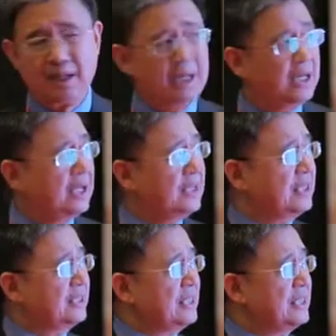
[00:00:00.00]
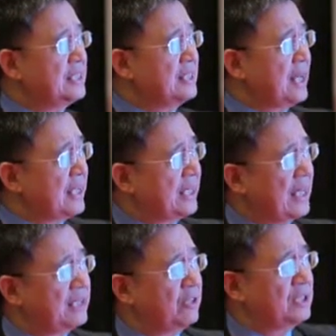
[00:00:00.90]
the overall
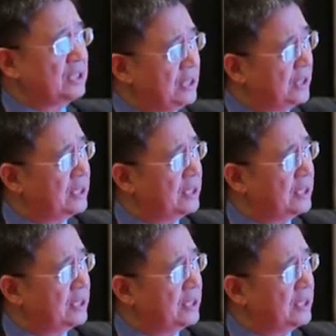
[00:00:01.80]
spending on